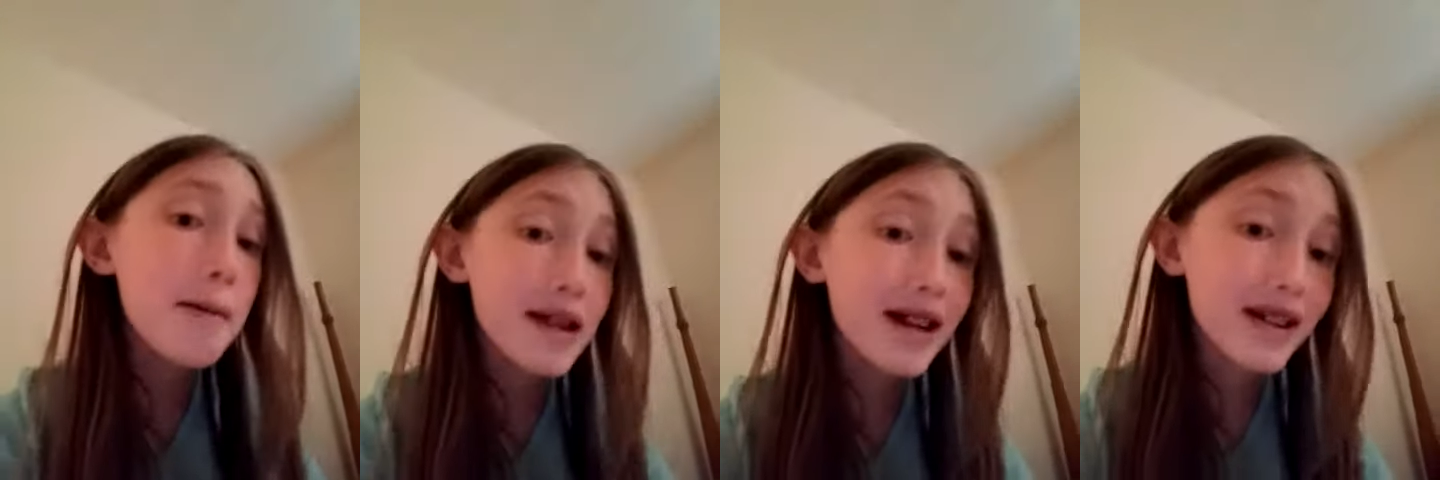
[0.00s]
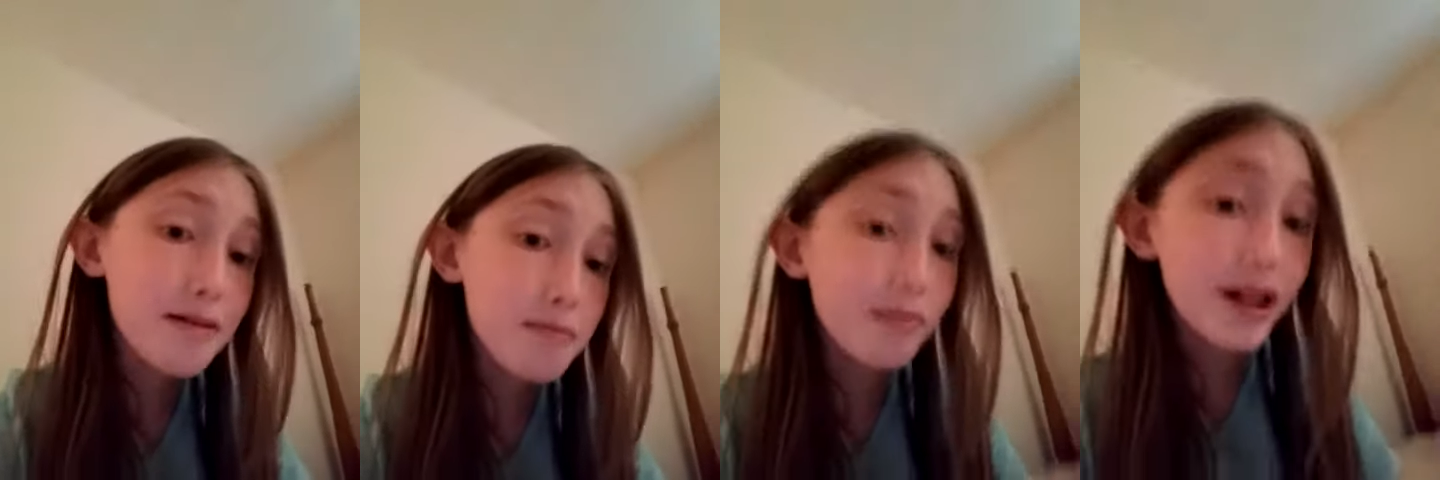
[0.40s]
because
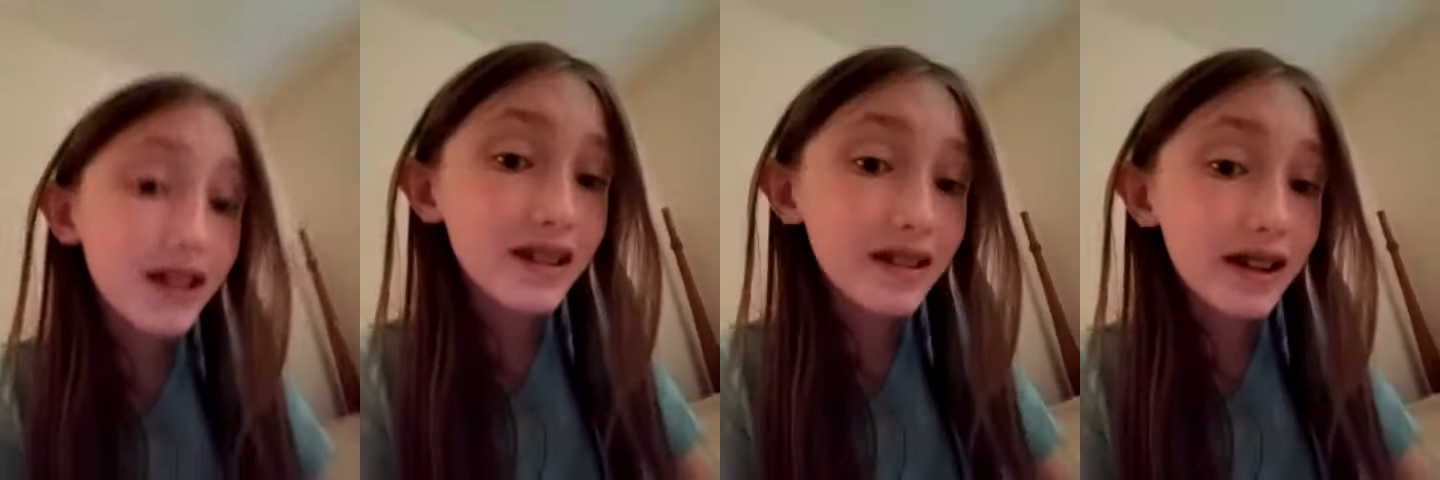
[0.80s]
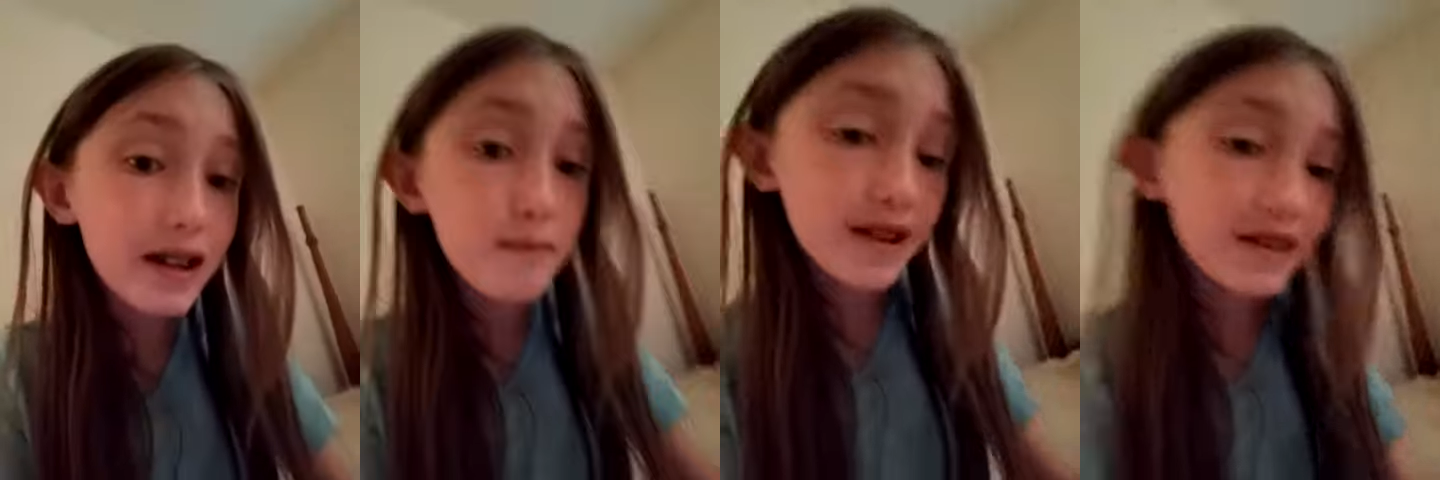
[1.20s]
it makes a
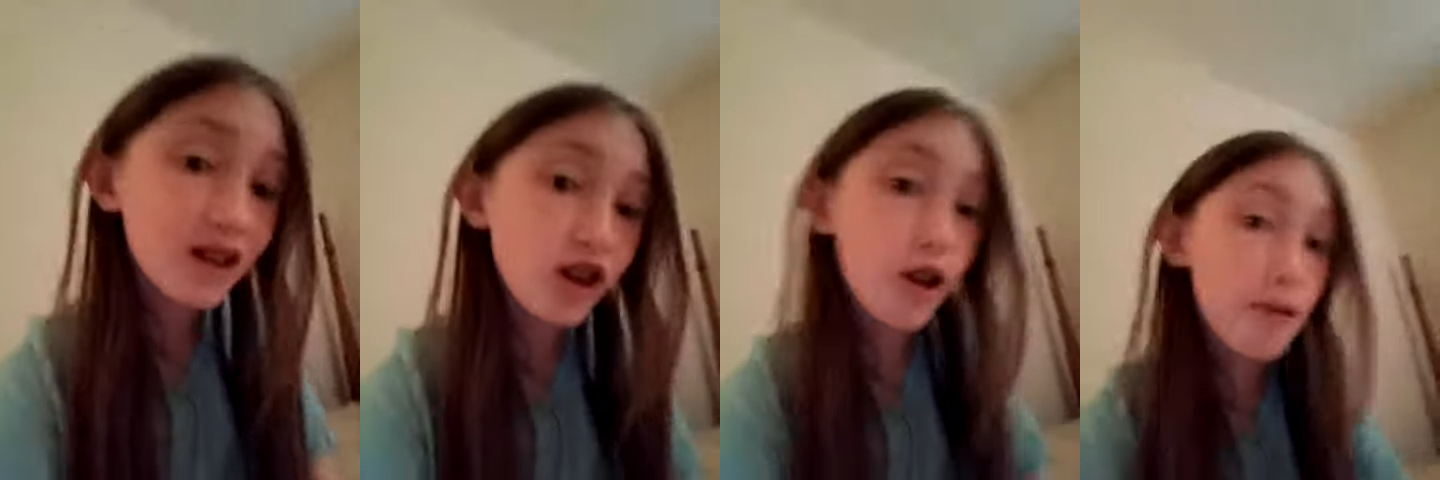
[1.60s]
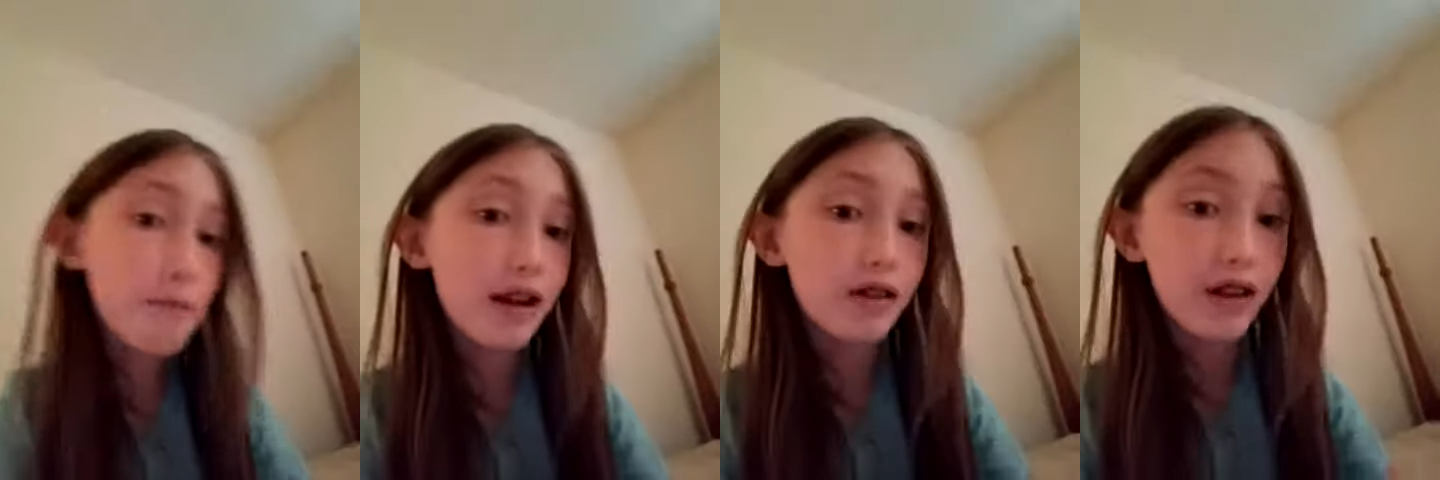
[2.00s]
sticky mess. It got on
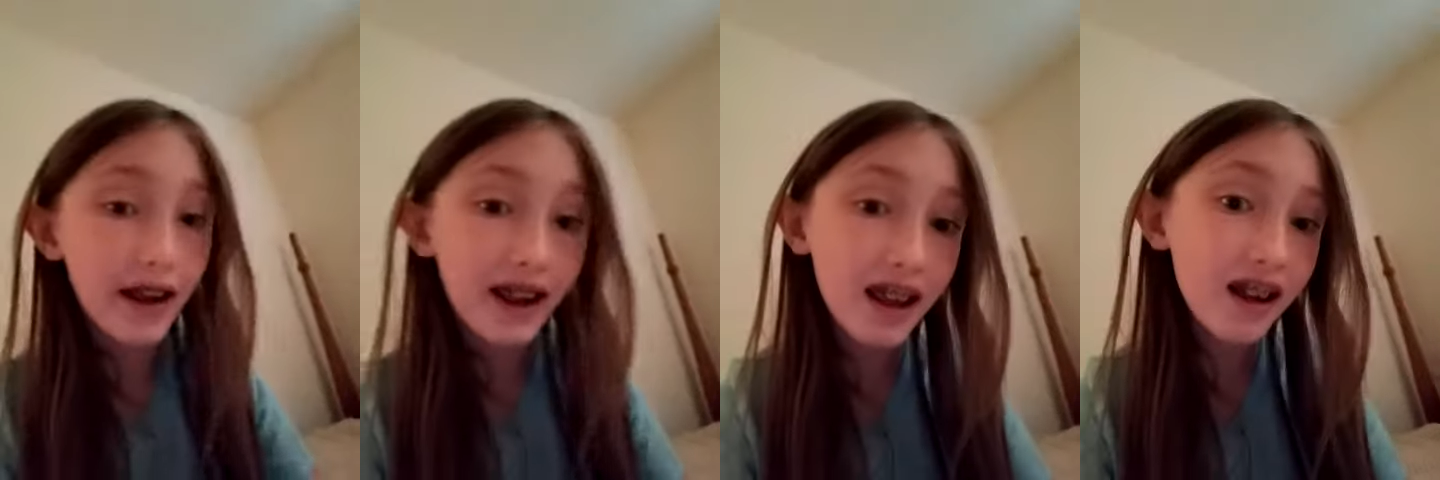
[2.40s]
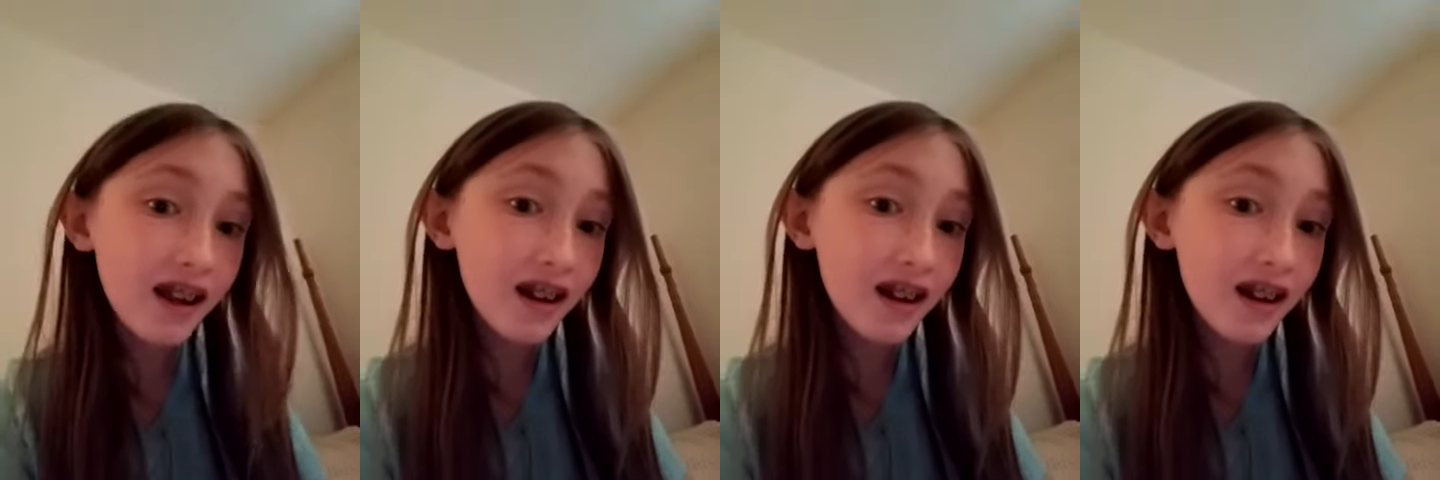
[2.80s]
my leg.